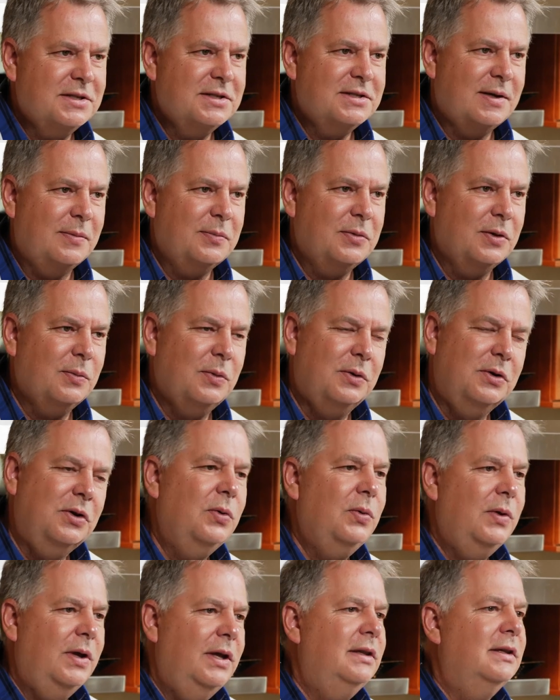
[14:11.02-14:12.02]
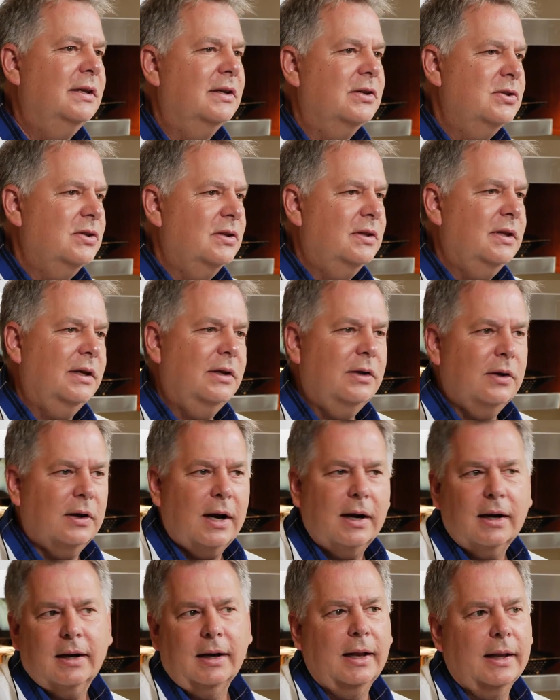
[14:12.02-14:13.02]
is something, when you eat this, you think you're
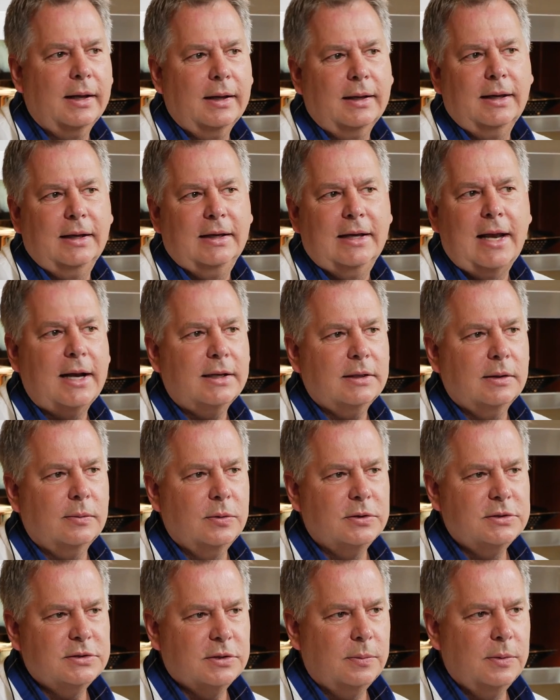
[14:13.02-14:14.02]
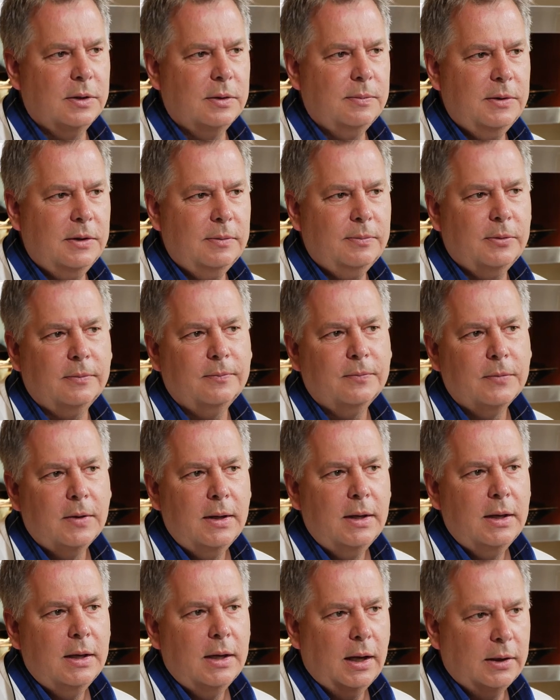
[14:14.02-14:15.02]
kind of like connected with so many people.
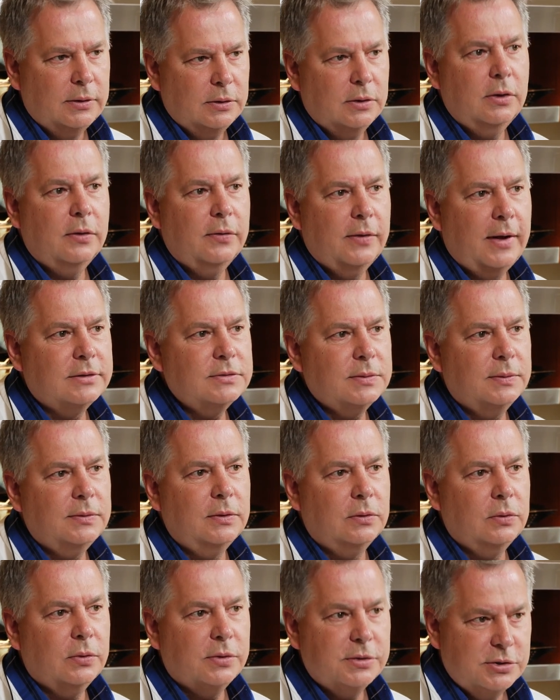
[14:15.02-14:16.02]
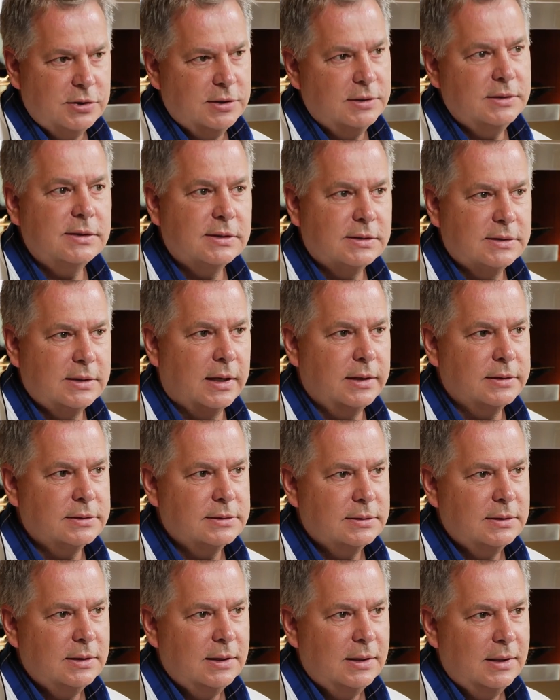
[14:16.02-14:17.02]
And you know, that's what the Lord Jesus
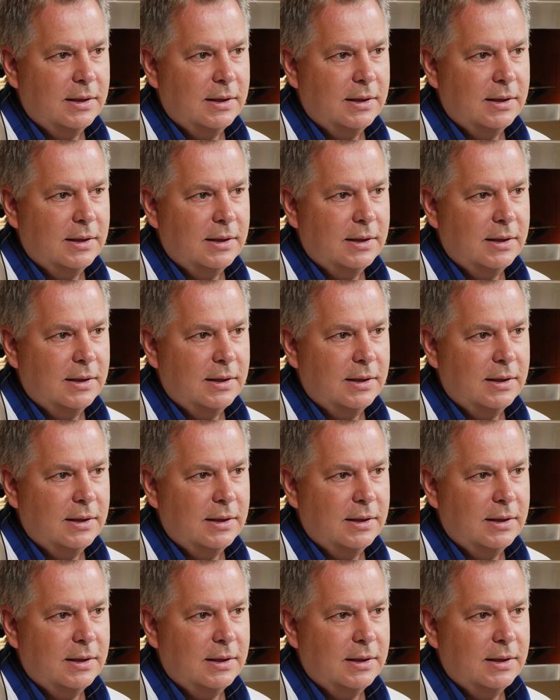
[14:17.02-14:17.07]
does.